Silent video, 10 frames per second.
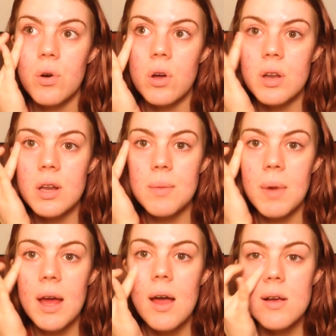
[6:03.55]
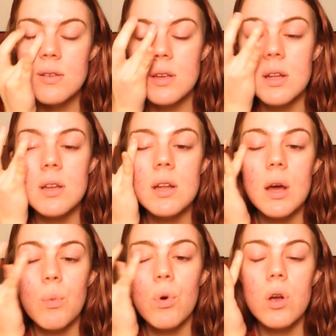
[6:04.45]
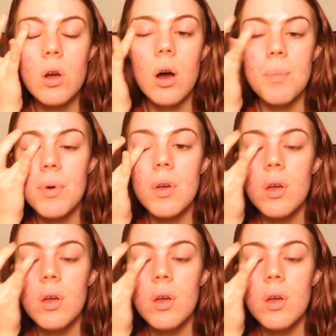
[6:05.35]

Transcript: underneath my eyes and then I work up